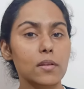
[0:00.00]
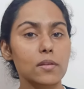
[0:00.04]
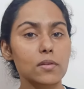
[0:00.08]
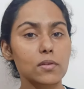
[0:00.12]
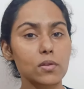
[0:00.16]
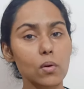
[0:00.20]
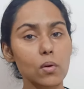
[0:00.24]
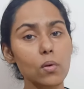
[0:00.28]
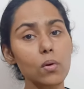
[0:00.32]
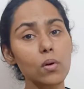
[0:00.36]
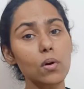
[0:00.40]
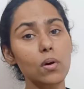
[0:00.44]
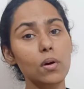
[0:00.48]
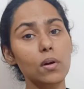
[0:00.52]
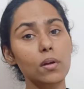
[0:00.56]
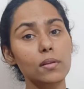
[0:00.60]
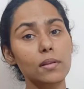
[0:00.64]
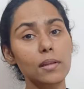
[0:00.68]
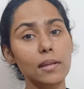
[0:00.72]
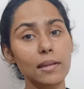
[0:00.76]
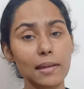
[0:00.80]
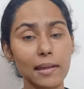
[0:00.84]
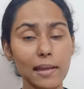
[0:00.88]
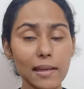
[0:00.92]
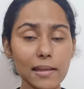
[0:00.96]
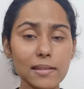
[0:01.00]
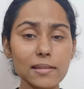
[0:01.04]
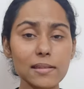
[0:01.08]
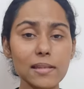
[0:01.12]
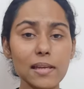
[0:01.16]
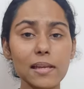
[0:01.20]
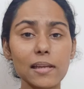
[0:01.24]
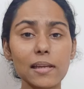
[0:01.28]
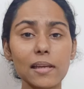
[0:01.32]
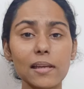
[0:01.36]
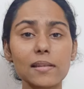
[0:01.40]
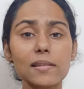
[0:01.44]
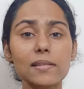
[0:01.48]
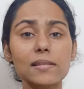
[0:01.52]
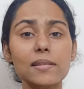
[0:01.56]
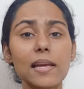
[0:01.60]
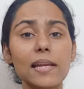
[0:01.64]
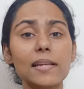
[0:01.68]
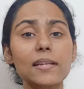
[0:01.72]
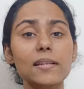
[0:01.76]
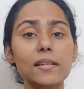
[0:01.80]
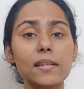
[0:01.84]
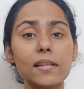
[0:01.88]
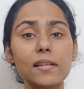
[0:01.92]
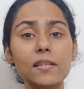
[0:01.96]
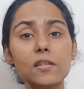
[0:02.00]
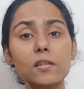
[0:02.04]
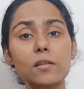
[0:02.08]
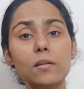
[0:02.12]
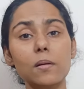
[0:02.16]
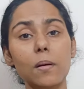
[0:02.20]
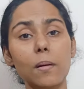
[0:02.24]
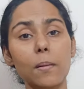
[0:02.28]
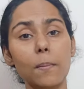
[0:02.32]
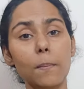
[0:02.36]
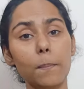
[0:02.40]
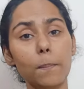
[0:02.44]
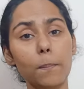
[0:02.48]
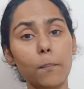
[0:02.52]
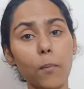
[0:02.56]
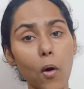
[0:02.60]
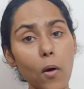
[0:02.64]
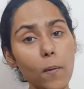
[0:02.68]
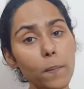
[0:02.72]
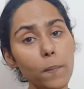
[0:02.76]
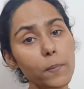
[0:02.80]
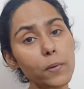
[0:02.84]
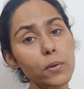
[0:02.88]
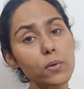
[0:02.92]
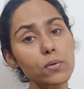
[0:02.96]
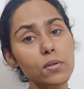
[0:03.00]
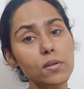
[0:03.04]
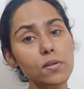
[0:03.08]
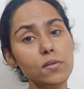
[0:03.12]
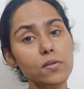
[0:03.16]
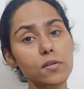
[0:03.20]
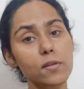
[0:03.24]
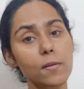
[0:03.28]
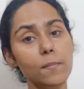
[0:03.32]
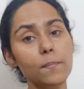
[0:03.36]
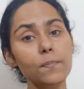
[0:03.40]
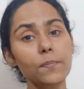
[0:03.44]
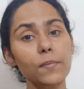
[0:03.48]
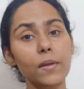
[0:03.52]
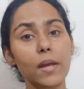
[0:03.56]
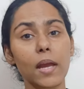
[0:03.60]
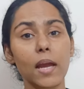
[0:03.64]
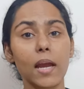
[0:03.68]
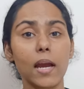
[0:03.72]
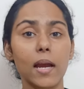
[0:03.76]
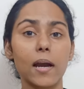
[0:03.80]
So the next thing is that this POPQ system,